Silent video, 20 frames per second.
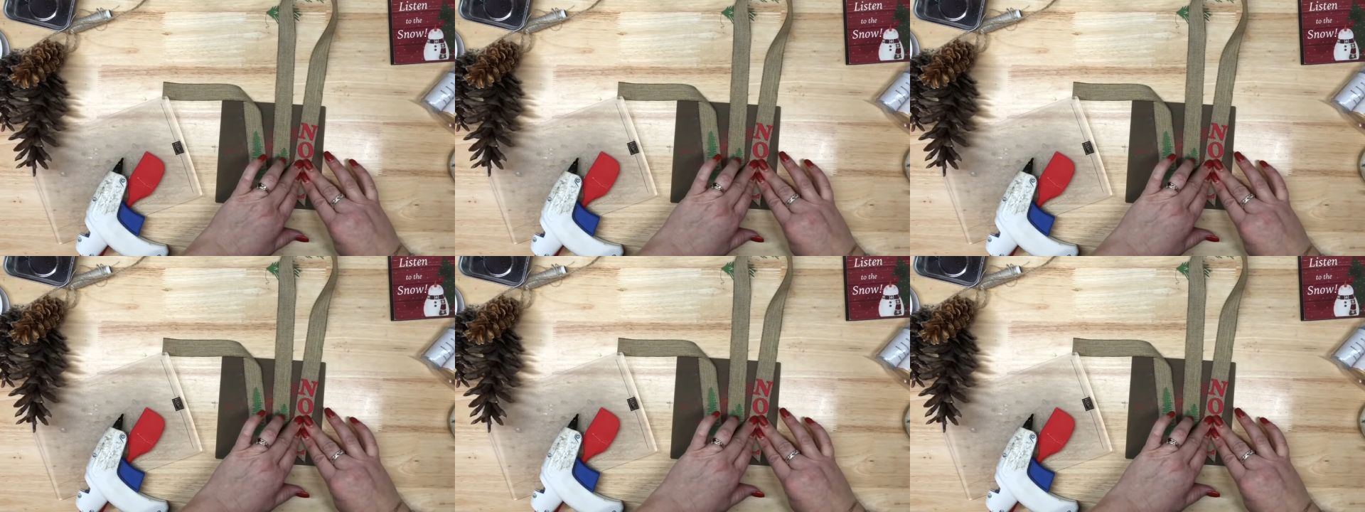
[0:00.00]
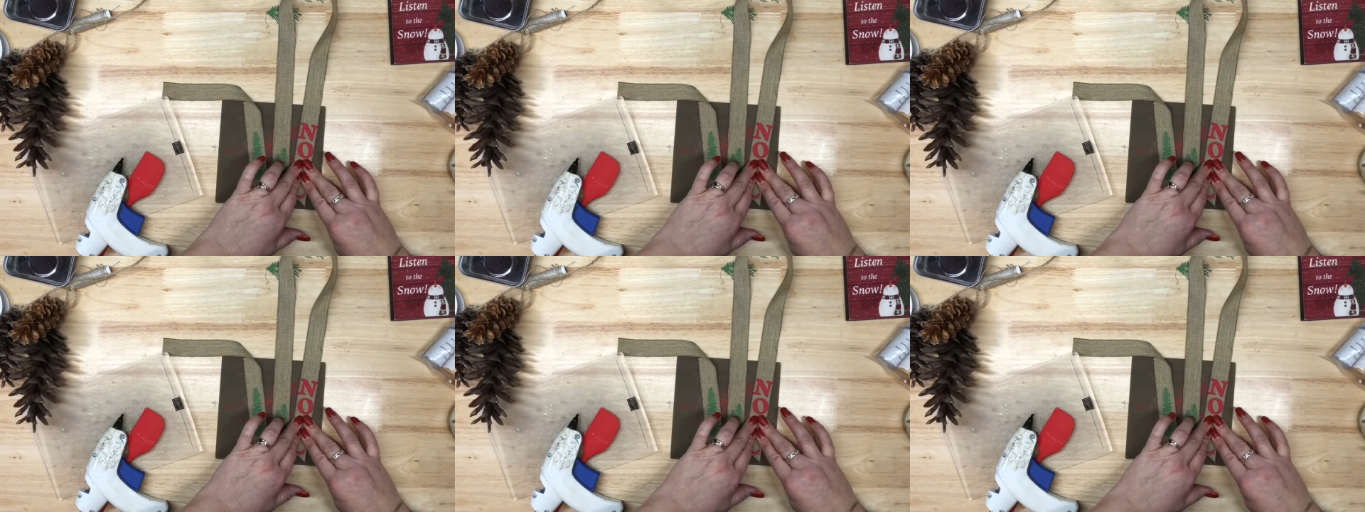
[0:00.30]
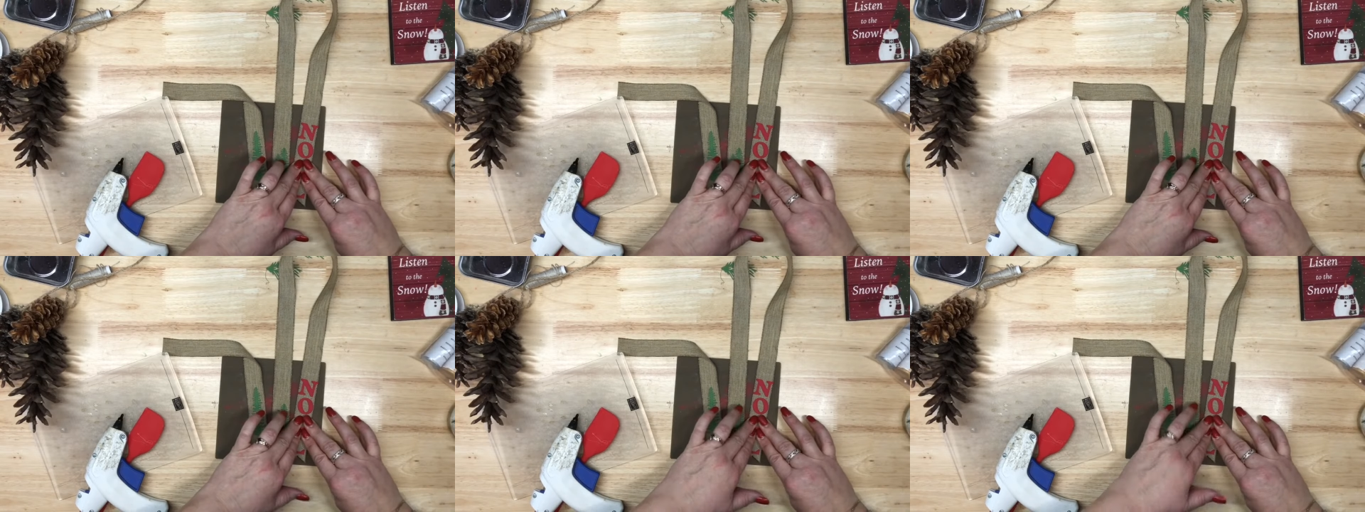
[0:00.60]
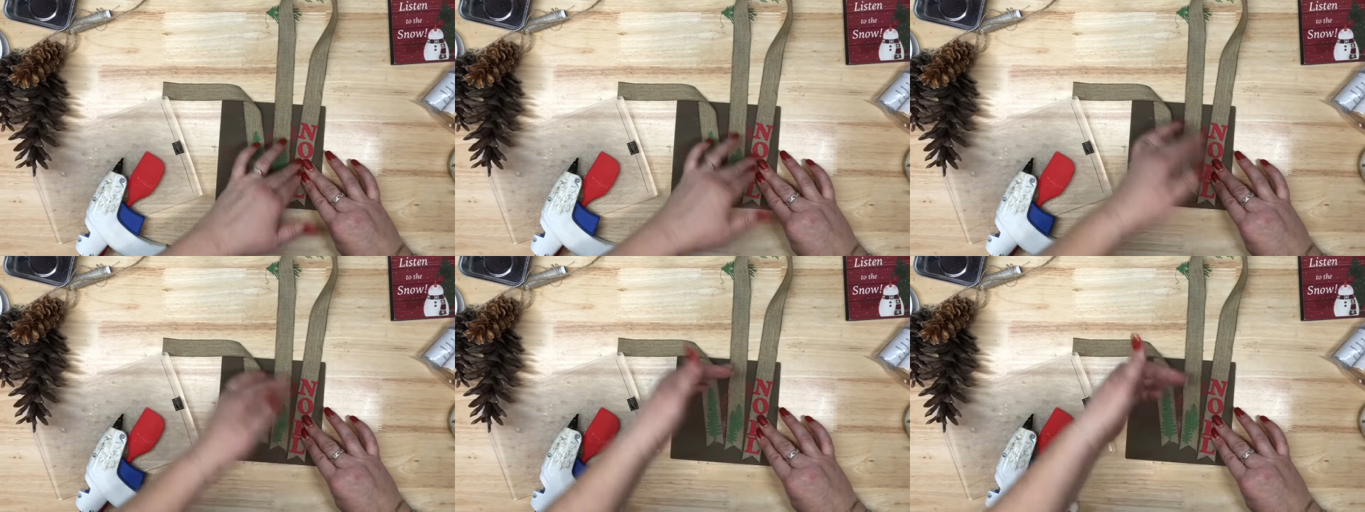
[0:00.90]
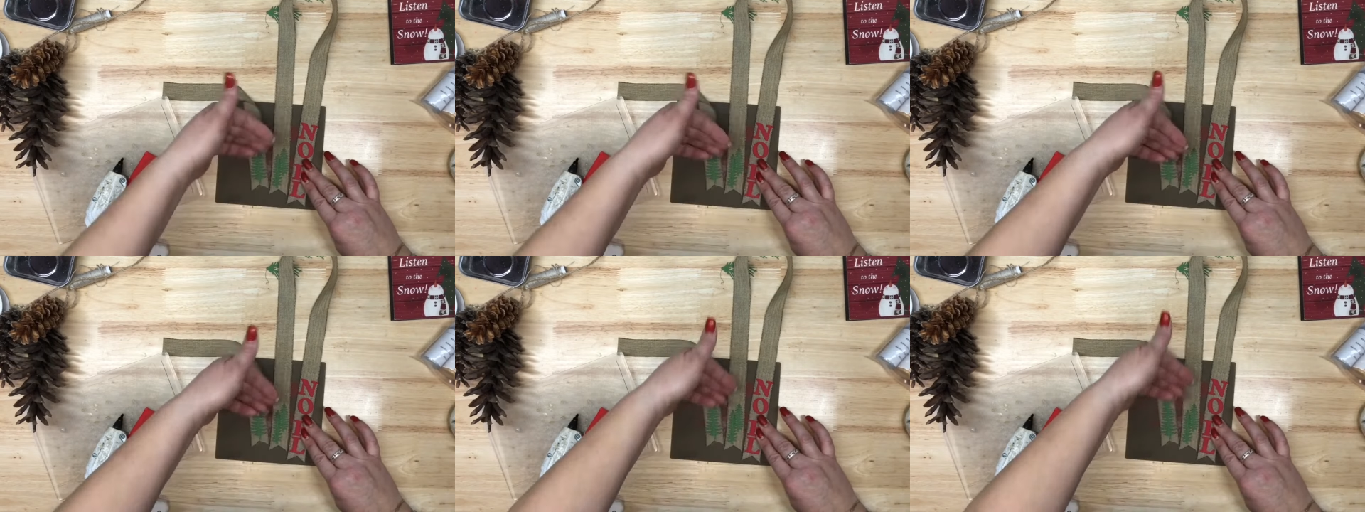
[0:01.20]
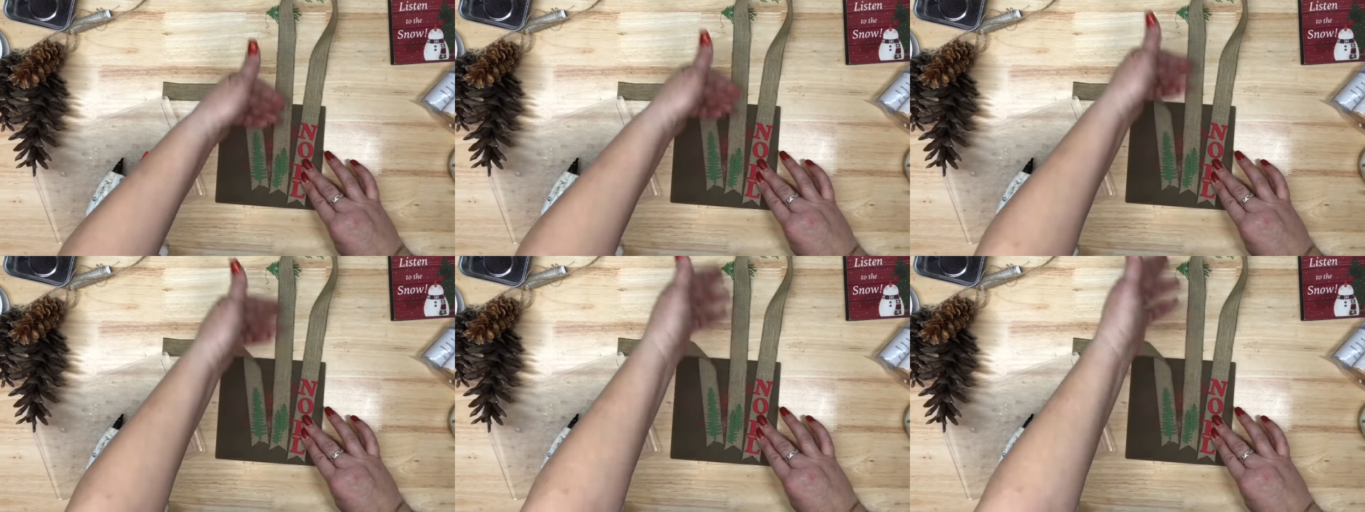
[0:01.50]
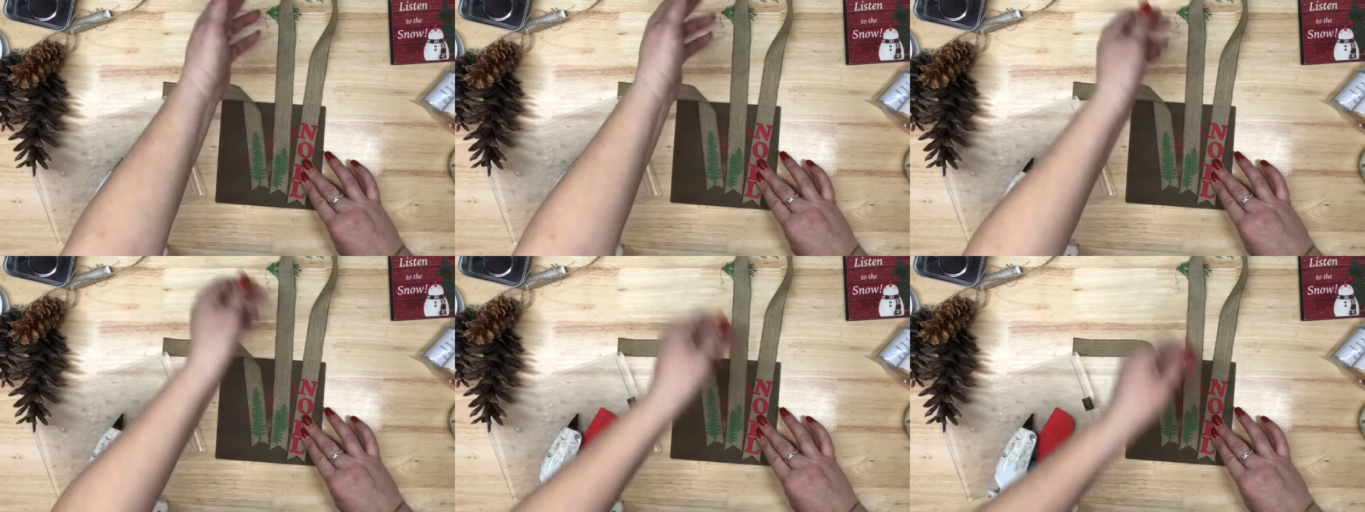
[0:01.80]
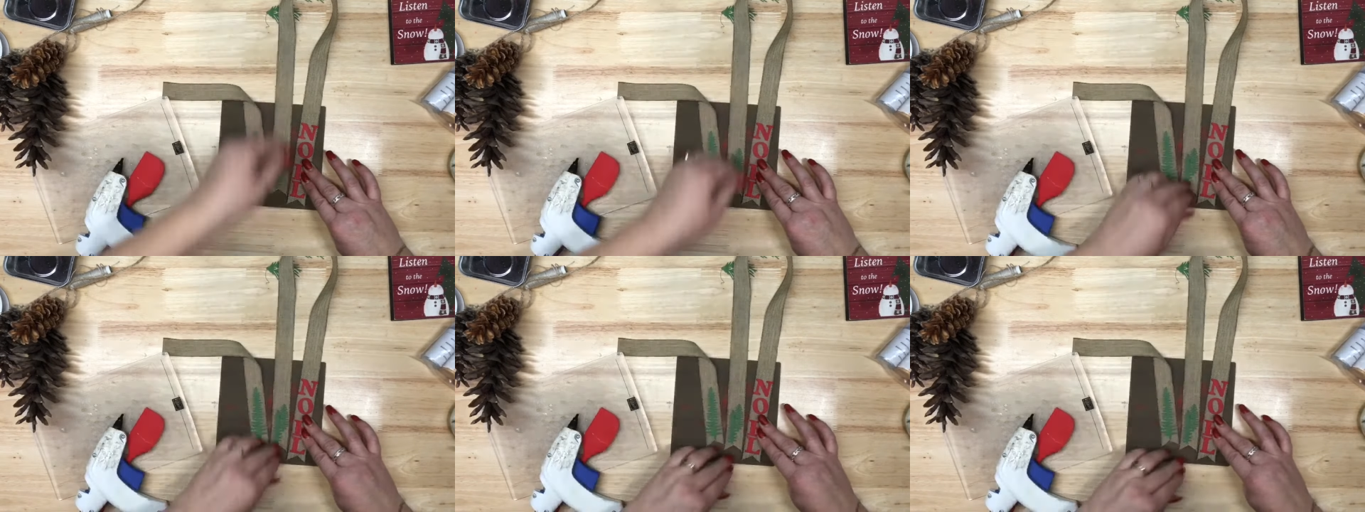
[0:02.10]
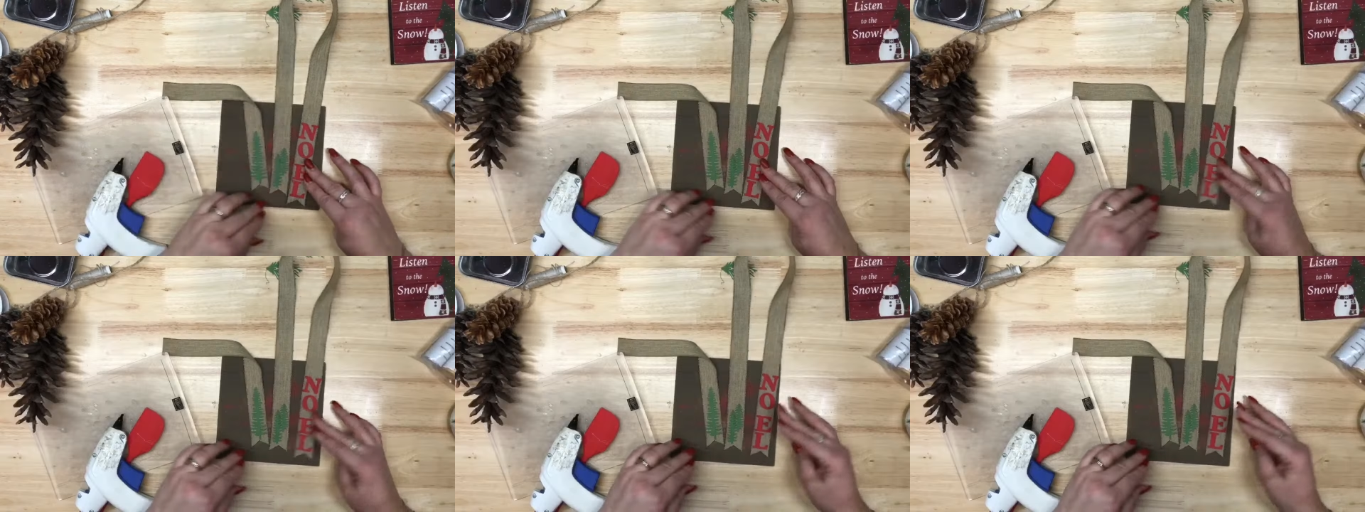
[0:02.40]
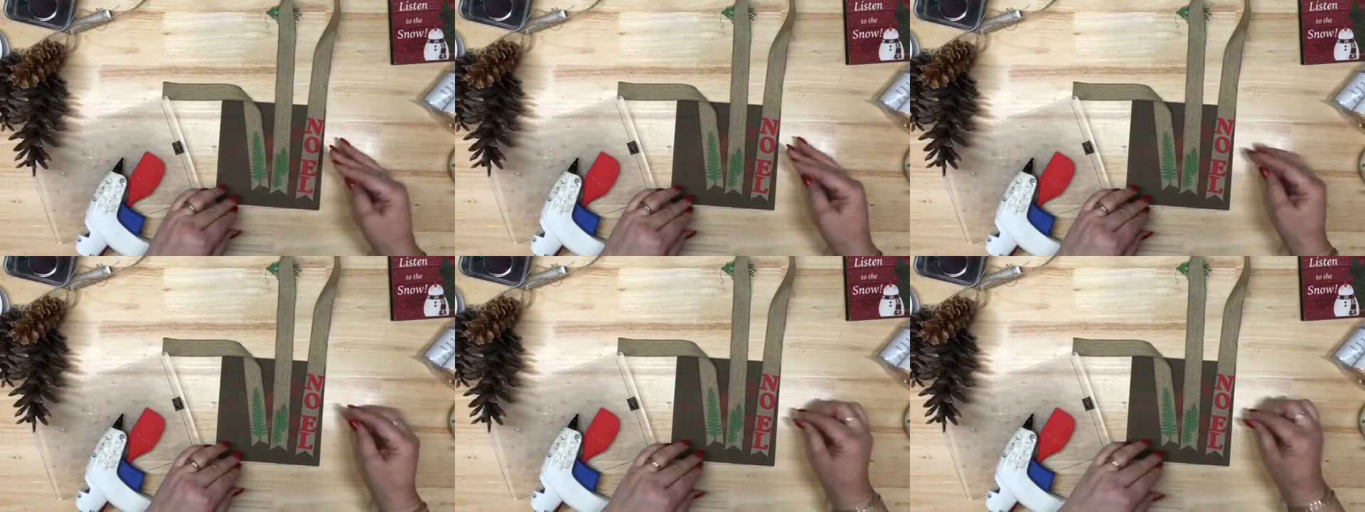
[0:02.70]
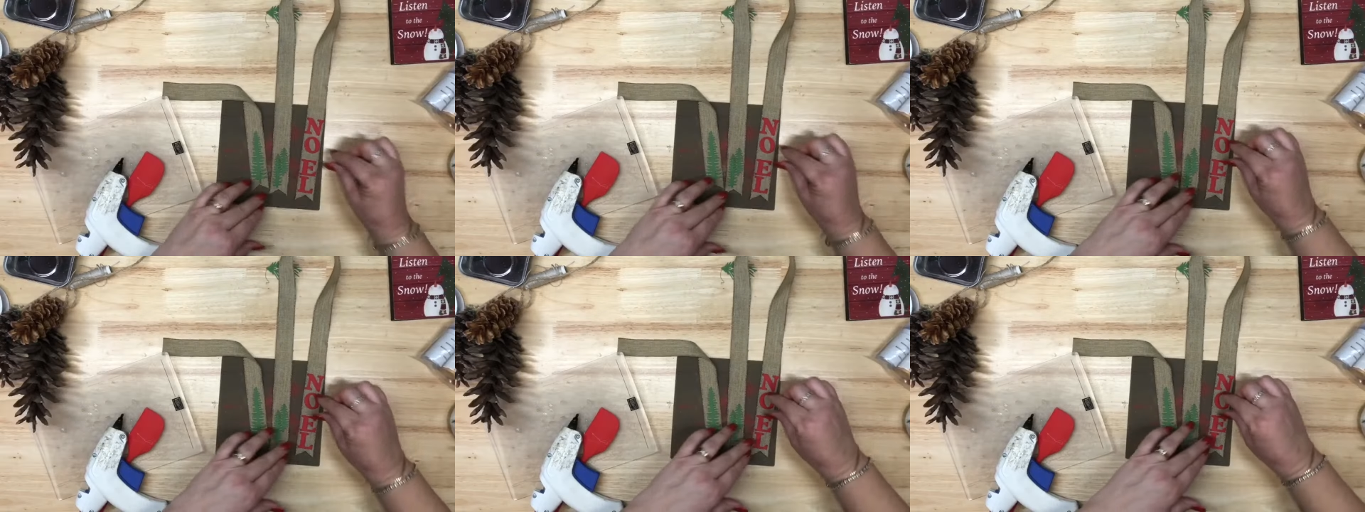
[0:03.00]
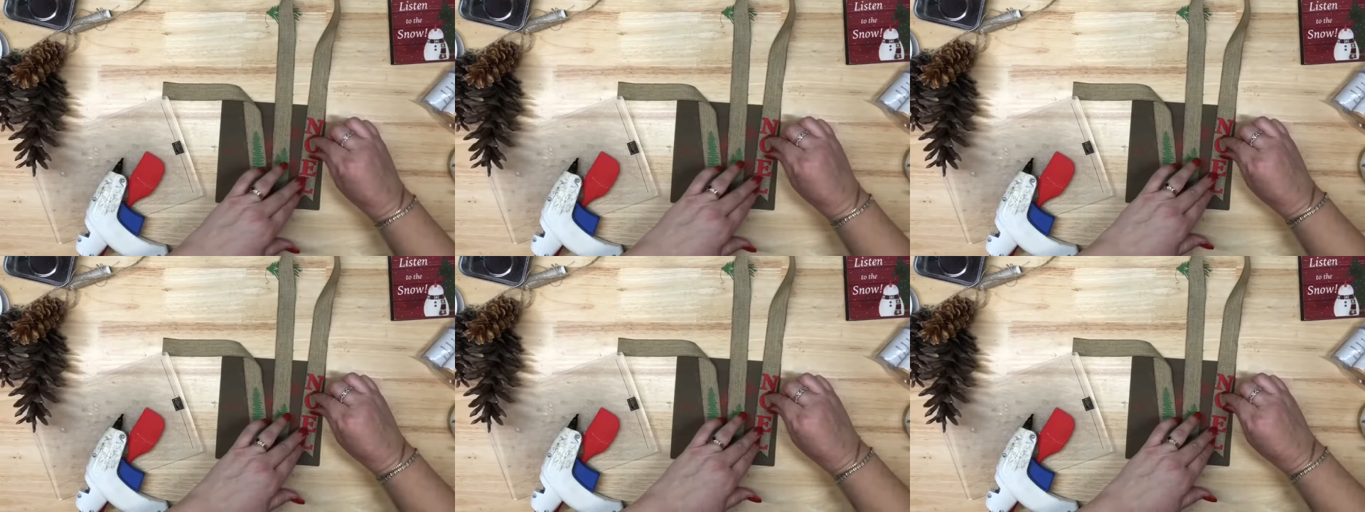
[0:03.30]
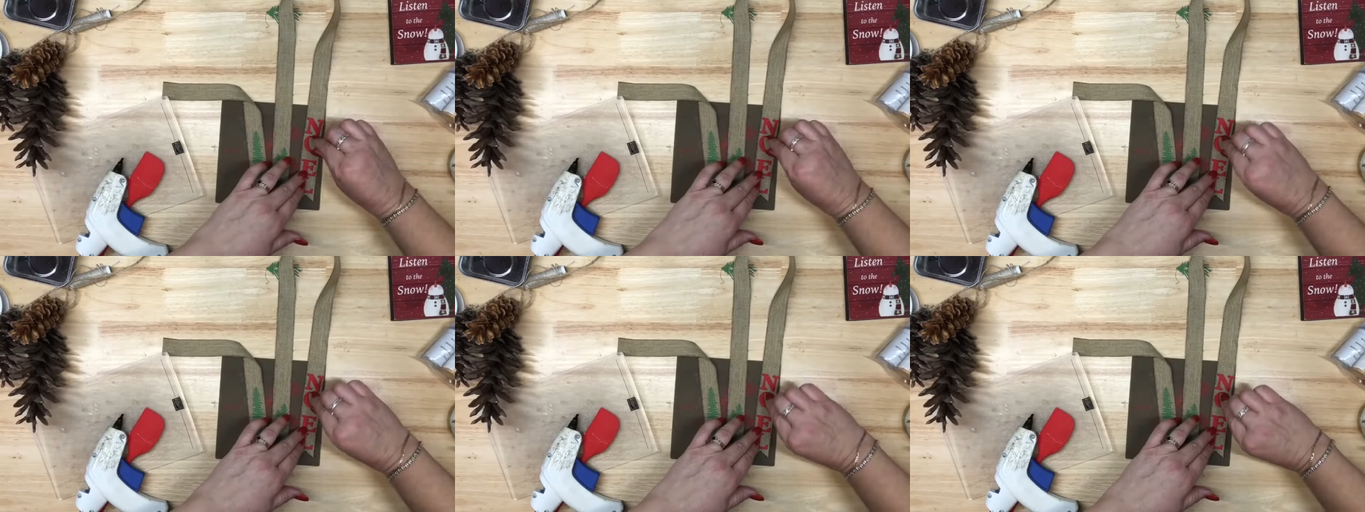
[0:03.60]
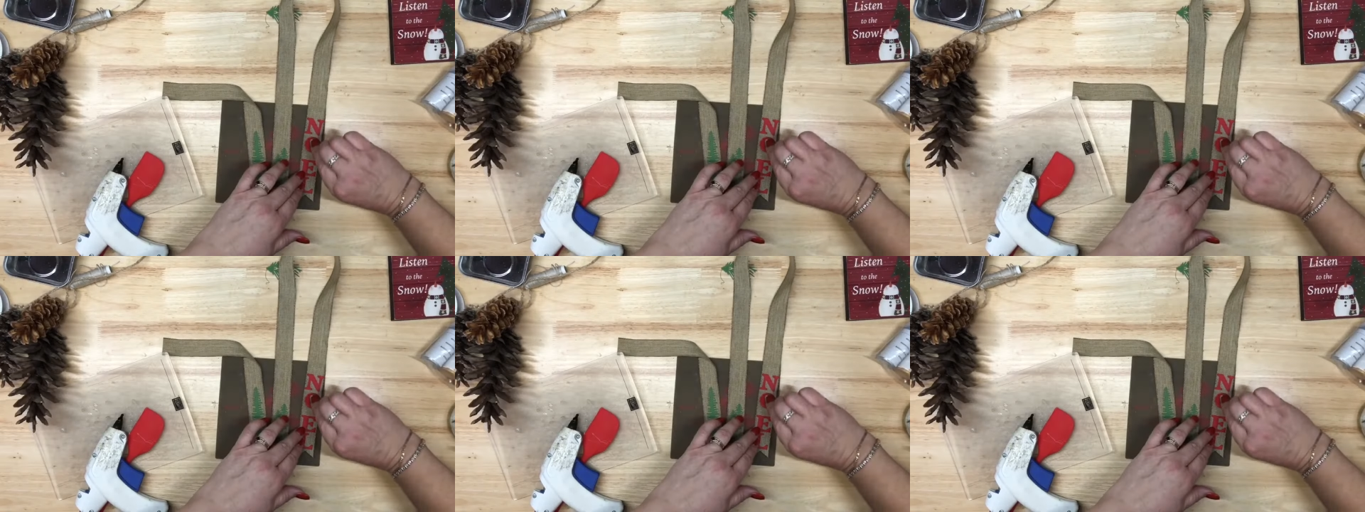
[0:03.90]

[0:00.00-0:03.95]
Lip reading: No face is visible, so there are no lips to read.